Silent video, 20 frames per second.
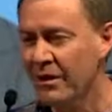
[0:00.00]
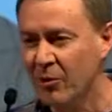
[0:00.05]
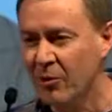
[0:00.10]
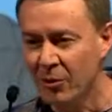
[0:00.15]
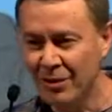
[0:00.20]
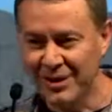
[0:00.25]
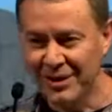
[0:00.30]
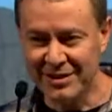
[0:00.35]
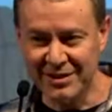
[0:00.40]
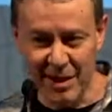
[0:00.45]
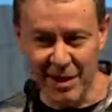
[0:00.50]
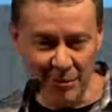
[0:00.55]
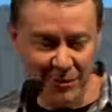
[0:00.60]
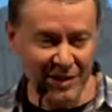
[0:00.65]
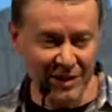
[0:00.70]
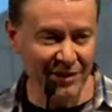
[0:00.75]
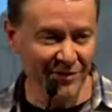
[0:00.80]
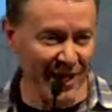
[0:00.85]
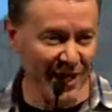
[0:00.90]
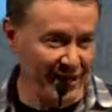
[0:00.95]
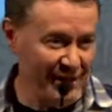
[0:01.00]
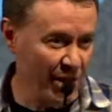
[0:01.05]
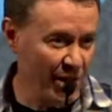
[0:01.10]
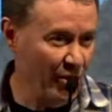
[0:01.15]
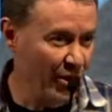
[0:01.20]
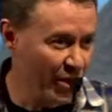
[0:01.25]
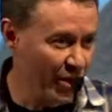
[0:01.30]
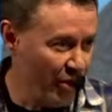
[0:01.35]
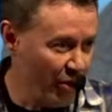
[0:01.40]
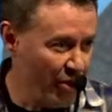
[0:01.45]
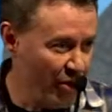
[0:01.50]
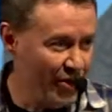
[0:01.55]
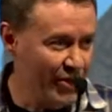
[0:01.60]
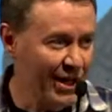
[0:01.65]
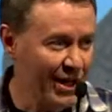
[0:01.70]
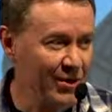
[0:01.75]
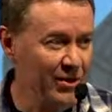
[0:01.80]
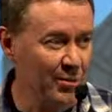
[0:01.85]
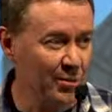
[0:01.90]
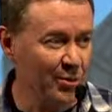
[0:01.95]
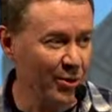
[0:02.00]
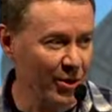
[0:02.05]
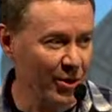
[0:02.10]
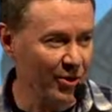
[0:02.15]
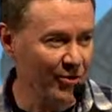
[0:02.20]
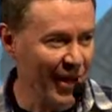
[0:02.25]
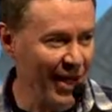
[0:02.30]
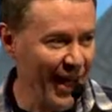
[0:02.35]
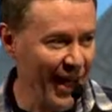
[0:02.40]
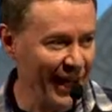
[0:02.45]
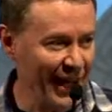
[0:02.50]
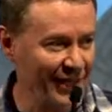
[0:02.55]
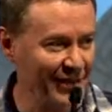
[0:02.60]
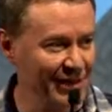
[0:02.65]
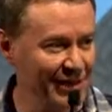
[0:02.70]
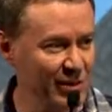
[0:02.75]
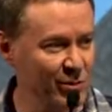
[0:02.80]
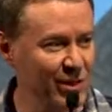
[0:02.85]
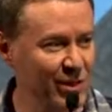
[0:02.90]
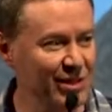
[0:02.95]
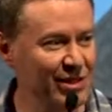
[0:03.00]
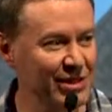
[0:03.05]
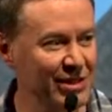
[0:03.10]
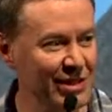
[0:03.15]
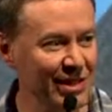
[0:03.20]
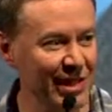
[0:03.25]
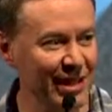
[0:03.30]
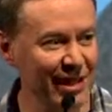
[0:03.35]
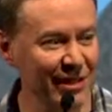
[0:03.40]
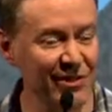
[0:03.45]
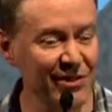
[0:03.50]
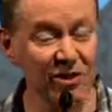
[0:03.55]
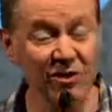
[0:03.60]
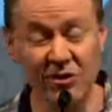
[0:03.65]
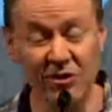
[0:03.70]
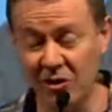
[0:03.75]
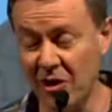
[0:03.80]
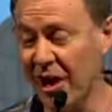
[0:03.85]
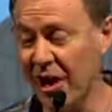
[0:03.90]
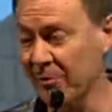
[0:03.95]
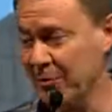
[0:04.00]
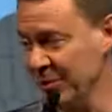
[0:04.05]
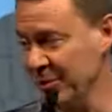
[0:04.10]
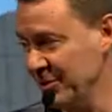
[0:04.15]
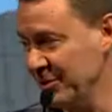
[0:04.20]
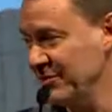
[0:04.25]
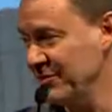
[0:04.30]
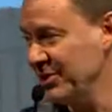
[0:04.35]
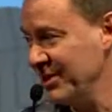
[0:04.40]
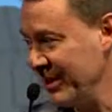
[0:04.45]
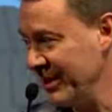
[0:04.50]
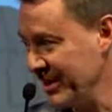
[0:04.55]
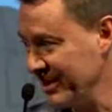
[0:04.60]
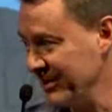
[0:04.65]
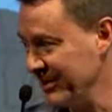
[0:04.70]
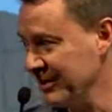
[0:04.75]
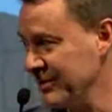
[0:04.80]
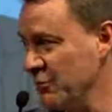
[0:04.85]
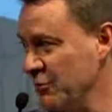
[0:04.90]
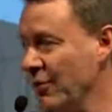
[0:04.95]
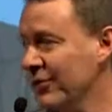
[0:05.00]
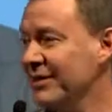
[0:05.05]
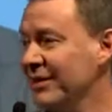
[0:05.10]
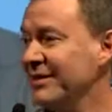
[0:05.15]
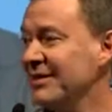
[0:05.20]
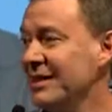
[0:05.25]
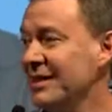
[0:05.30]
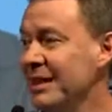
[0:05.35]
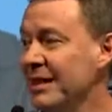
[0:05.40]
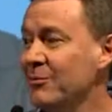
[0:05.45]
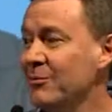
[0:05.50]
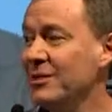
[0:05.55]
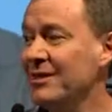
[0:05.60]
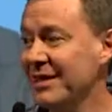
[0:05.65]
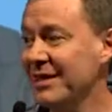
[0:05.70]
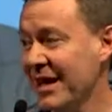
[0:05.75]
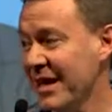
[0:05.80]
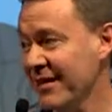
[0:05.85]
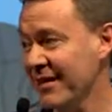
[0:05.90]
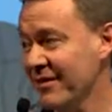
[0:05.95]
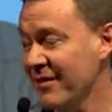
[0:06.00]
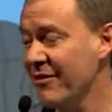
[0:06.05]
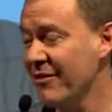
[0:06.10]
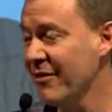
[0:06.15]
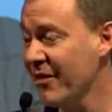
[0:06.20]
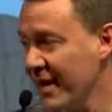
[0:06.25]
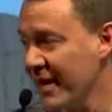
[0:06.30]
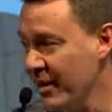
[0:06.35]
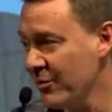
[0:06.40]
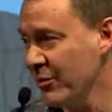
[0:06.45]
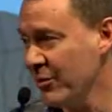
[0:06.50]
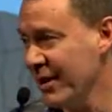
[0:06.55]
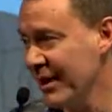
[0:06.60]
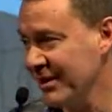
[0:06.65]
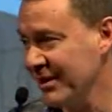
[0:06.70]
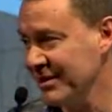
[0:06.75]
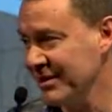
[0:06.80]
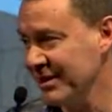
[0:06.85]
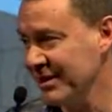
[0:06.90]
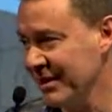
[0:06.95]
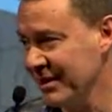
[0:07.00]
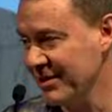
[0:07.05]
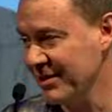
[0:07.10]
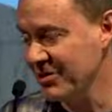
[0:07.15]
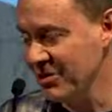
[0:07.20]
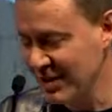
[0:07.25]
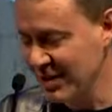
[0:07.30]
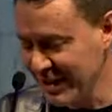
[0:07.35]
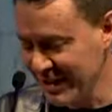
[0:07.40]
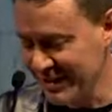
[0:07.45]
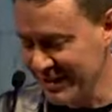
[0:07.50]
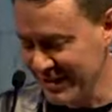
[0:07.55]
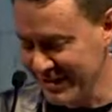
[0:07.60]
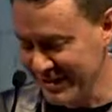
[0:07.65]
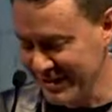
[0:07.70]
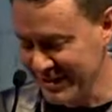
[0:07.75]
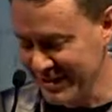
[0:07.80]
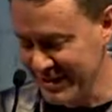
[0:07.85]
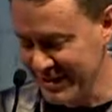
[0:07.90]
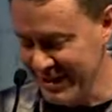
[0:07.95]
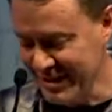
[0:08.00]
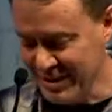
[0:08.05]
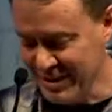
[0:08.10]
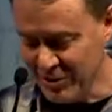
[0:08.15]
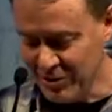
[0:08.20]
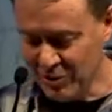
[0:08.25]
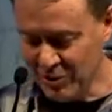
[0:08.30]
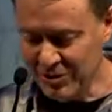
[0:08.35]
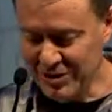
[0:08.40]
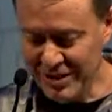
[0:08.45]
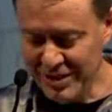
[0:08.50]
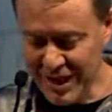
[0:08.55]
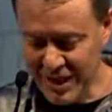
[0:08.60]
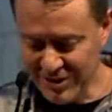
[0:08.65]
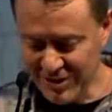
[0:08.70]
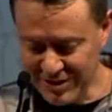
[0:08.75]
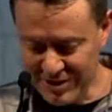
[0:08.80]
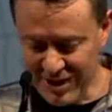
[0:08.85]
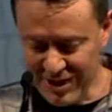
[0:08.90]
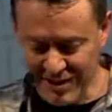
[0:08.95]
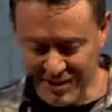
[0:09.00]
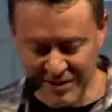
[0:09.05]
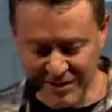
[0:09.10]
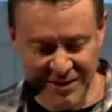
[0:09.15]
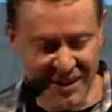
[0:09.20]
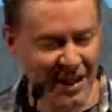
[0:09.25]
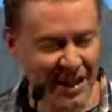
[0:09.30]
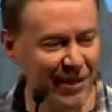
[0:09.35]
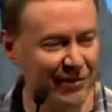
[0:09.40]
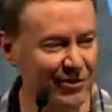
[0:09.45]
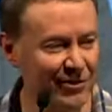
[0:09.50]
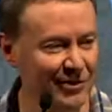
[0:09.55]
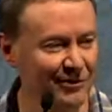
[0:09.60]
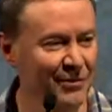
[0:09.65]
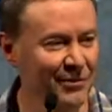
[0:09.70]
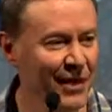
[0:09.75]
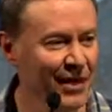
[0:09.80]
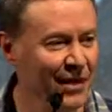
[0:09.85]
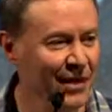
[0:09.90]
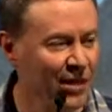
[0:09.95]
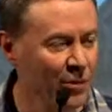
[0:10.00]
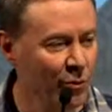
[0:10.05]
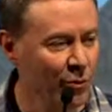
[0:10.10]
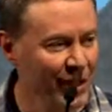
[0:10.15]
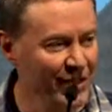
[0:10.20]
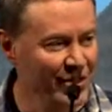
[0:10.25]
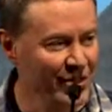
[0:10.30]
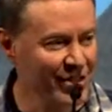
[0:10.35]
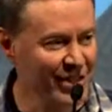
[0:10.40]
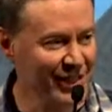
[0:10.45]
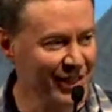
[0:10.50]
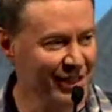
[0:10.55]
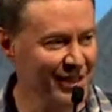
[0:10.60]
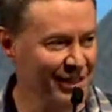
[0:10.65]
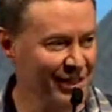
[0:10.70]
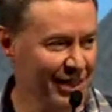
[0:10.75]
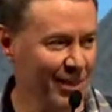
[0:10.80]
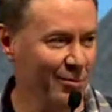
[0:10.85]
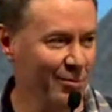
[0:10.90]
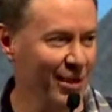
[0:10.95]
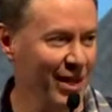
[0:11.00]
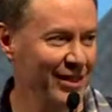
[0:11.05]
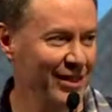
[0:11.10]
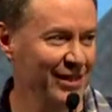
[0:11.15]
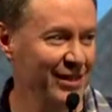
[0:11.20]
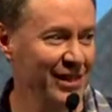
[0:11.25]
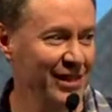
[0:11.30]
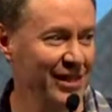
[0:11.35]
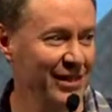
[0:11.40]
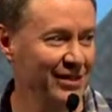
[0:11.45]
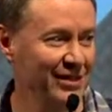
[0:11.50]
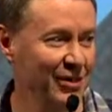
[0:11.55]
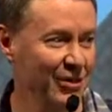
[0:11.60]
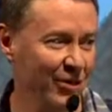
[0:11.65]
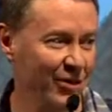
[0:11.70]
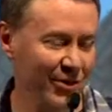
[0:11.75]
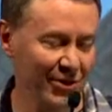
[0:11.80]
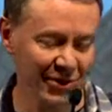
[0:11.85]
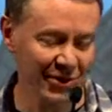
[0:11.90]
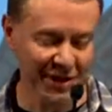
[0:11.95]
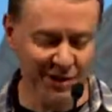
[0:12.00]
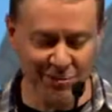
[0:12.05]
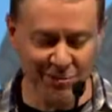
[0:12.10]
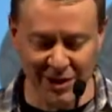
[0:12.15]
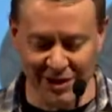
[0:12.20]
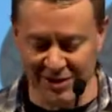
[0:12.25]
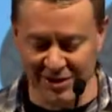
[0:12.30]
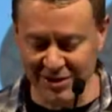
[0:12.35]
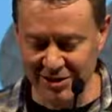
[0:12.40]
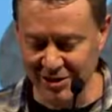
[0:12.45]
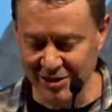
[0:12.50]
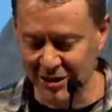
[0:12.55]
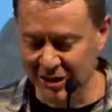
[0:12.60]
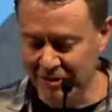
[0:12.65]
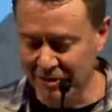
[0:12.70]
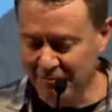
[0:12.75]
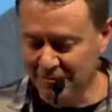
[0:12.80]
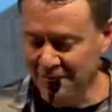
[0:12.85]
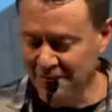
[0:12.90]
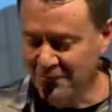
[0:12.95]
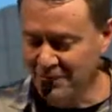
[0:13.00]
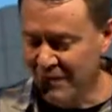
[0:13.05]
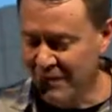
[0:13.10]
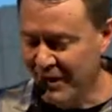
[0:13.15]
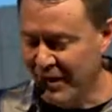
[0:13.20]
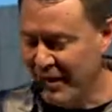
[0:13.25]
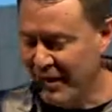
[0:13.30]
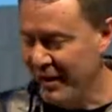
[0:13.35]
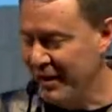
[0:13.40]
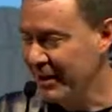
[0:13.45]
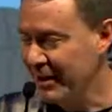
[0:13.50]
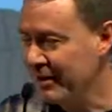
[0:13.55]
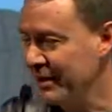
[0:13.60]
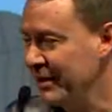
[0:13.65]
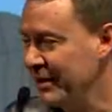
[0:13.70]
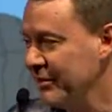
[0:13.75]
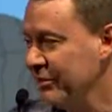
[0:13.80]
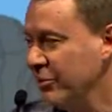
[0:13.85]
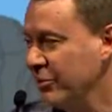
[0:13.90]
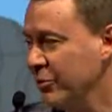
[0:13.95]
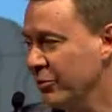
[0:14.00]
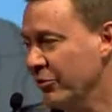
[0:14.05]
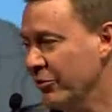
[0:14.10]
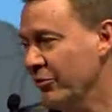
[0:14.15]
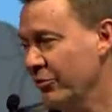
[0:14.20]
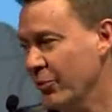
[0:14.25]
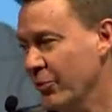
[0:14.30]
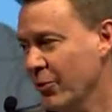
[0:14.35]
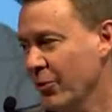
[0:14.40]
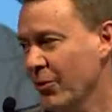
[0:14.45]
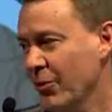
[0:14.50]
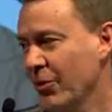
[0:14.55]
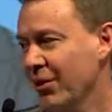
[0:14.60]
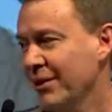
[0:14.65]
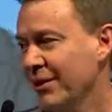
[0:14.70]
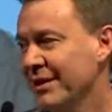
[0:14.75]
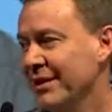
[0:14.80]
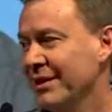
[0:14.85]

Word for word: Well, there's something of that going on in the book of Acts as we see the disciples of Jesus wanting to imitate their master, Jesus, who has now ascended to heaven. When Jesus commenced his earthly ministry, uh, in Luke 4,